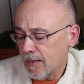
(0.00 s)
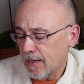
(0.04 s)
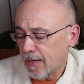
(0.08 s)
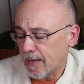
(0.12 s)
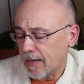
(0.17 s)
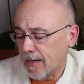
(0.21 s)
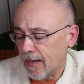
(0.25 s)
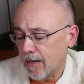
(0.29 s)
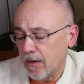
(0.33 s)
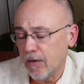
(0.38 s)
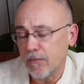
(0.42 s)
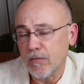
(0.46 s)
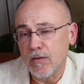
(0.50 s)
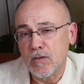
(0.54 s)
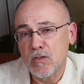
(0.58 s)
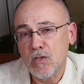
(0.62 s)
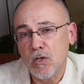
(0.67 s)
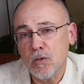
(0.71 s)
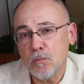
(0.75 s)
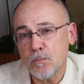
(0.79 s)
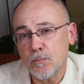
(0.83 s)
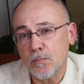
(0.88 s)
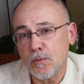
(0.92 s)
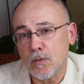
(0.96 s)
On the
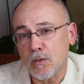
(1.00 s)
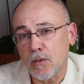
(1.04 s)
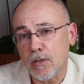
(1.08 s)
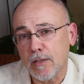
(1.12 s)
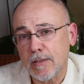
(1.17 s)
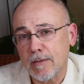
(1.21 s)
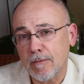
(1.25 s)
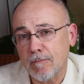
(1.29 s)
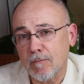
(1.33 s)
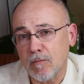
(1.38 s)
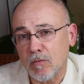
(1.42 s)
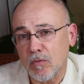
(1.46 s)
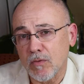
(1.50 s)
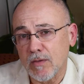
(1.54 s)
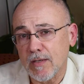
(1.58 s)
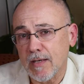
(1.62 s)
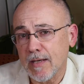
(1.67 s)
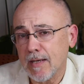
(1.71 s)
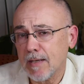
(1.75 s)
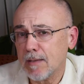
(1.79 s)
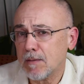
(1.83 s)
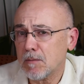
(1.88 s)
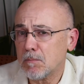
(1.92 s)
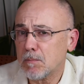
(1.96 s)
tote board, you
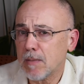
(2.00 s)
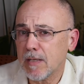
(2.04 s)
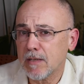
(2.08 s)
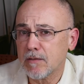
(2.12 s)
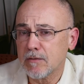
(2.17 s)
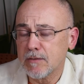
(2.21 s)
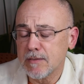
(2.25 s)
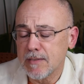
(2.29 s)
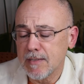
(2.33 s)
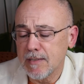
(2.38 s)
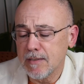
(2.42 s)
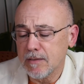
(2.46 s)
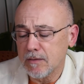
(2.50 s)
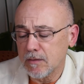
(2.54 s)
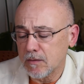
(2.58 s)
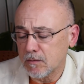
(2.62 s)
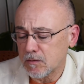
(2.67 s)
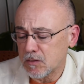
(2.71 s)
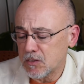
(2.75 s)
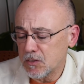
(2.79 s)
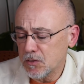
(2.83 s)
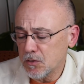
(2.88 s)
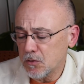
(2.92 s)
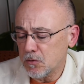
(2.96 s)
get in a better deal
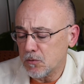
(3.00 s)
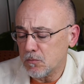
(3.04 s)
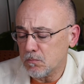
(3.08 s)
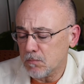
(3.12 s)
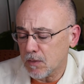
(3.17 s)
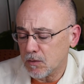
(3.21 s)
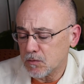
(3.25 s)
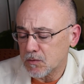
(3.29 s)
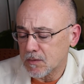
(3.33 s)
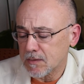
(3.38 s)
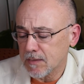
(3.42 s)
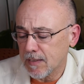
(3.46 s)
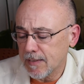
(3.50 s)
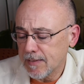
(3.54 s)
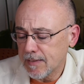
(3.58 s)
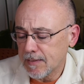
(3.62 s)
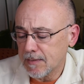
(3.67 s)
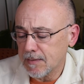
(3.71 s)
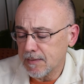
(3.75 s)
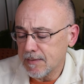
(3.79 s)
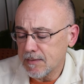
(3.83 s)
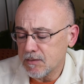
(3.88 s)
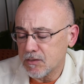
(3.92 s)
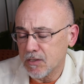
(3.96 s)
too, most
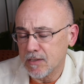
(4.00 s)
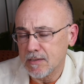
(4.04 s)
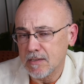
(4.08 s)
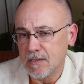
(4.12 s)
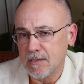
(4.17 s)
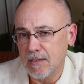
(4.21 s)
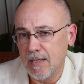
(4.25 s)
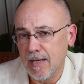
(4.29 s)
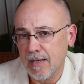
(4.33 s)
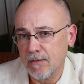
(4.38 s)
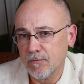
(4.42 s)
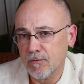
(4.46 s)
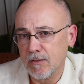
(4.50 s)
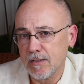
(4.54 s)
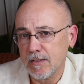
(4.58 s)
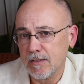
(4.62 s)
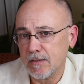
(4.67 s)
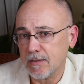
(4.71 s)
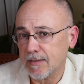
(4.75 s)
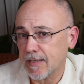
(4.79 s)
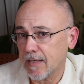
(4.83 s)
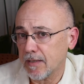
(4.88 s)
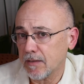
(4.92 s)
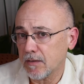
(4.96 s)
likely. Just Lively,
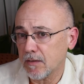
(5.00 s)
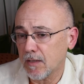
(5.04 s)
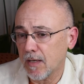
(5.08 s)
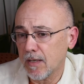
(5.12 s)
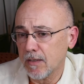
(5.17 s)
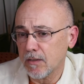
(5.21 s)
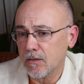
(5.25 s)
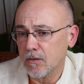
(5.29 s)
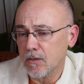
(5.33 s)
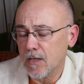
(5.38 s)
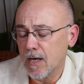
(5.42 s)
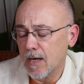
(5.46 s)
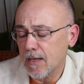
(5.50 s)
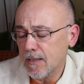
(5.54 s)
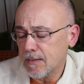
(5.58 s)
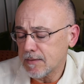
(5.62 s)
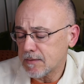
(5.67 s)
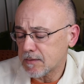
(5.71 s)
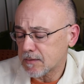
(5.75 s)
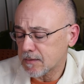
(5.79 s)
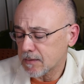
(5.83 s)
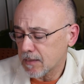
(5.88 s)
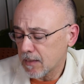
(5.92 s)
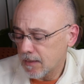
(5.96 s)
you'll get longer
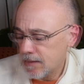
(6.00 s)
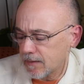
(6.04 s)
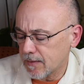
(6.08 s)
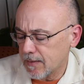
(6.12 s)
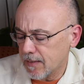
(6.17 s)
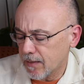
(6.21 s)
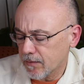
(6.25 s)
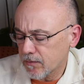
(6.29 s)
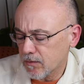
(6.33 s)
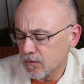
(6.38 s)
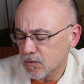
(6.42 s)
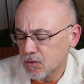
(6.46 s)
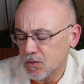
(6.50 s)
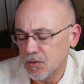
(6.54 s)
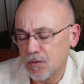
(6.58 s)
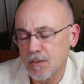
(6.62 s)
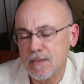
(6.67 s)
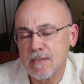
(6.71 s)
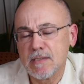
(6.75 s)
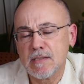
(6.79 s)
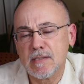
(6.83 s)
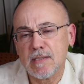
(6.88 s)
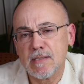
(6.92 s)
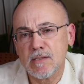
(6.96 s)
odds. The other
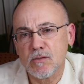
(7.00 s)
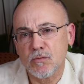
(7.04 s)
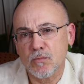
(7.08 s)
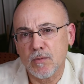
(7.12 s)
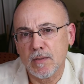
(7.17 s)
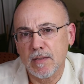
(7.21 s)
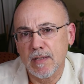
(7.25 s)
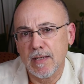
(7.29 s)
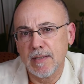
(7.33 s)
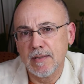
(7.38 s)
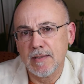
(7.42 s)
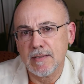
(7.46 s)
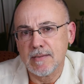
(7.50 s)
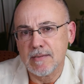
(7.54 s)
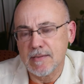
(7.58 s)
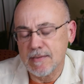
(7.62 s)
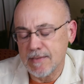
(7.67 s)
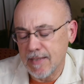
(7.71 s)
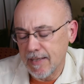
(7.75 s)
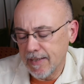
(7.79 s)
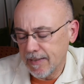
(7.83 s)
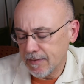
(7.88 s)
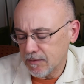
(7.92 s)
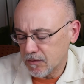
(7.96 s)
choice is Relentless
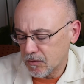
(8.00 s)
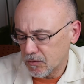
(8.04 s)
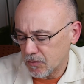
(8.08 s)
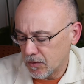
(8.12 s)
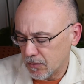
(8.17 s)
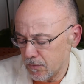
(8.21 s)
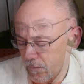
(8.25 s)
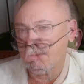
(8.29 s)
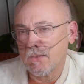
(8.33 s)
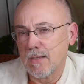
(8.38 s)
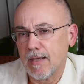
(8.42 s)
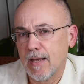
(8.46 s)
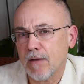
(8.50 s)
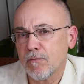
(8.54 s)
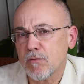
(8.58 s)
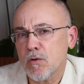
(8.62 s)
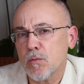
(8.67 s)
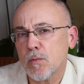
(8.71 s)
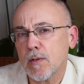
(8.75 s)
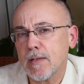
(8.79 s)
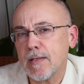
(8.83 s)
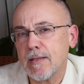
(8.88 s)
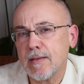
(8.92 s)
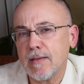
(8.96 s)
Dancer.
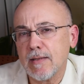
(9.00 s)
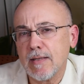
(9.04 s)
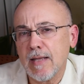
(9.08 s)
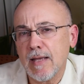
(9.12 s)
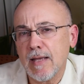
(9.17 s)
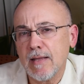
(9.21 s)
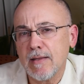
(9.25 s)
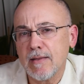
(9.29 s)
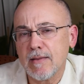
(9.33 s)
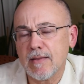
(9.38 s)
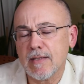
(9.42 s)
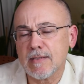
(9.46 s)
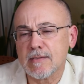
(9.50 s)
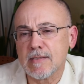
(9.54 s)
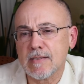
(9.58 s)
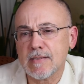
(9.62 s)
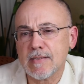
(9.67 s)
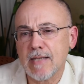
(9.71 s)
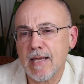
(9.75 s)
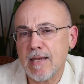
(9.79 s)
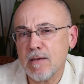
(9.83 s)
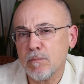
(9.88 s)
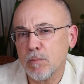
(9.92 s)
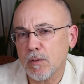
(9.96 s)
Everyone in The
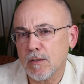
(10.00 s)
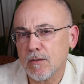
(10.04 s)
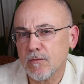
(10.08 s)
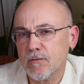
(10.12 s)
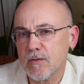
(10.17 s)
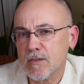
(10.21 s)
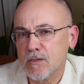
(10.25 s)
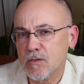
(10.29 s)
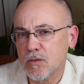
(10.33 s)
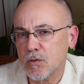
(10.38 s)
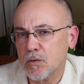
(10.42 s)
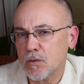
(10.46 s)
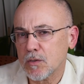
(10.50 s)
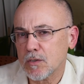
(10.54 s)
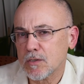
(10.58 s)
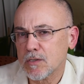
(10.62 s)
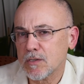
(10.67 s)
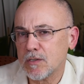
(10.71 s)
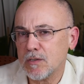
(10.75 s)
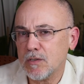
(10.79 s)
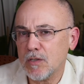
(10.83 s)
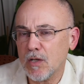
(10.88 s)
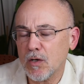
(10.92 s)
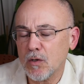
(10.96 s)
stable of this horse
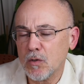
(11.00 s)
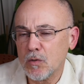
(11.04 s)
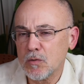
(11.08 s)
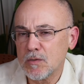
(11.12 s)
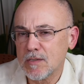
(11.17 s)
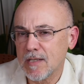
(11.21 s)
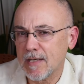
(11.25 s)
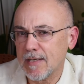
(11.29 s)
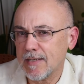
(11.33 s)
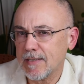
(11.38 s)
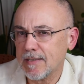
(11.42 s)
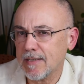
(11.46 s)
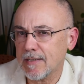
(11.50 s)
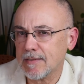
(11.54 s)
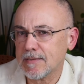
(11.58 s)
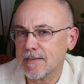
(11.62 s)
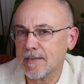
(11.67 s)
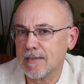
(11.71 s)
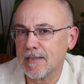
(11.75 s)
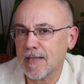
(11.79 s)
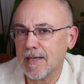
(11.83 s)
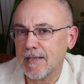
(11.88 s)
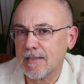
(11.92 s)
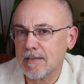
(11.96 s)
knows that he
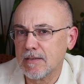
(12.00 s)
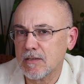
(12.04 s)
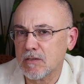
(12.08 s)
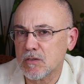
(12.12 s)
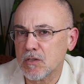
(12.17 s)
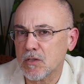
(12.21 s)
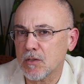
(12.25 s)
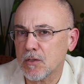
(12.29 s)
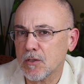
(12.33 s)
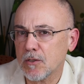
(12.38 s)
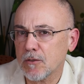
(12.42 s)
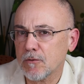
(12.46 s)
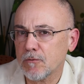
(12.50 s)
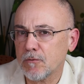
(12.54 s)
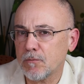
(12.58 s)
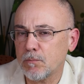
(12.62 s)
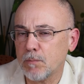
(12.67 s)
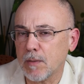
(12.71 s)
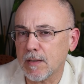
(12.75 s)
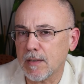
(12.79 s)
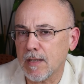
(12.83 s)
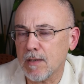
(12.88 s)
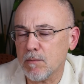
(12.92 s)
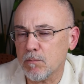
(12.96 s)
doesn't like the turf,
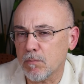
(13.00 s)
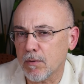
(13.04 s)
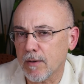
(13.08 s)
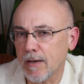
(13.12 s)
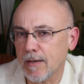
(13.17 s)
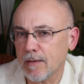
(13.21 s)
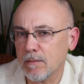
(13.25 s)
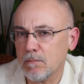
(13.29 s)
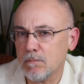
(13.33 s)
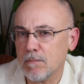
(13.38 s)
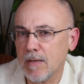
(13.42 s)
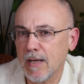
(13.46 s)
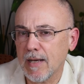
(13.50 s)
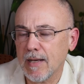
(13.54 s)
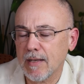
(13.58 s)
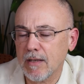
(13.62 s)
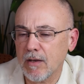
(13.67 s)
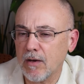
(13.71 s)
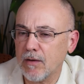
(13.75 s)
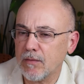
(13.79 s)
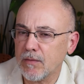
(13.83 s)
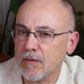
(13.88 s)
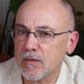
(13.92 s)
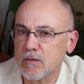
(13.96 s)
but they brought him back
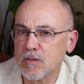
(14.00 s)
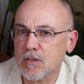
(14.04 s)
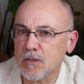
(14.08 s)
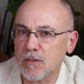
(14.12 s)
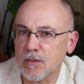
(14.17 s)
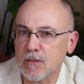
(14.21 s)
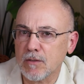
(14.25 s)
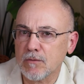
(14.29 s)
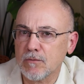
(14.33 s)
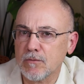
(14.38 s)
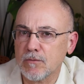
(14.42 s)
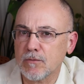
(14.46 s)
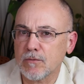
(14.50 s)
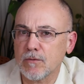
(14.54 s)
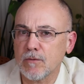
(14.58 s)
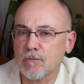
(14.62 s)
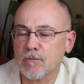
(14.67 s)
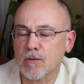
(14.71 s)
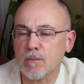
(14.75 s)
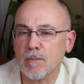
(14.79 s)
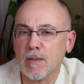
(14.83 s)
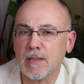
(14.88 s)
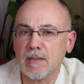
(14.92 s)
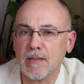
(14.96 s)
on the turf
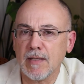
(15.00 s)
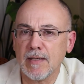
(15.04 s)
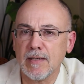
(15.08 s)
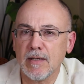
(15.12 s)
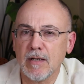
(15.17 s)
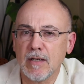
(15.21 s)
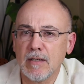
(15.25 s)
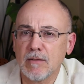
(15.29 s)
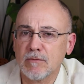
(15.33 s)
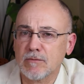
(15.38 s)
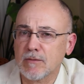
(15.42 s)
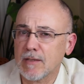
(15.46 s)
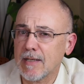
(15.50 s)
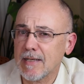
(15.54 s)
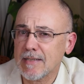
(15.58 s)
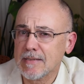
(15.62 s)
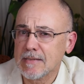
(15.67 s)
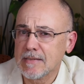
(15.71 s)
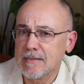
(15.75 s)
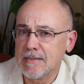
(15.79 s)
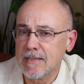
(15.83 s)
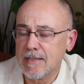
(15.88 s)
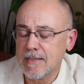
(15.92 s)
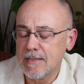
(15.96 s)
from a layoff
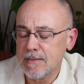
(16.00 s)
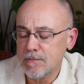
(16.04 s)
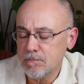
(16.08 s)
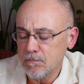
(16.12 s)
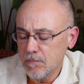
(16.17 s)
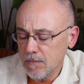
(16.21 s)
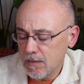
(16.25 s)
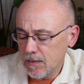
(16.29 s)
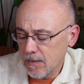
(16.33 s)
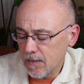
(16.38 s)
last time.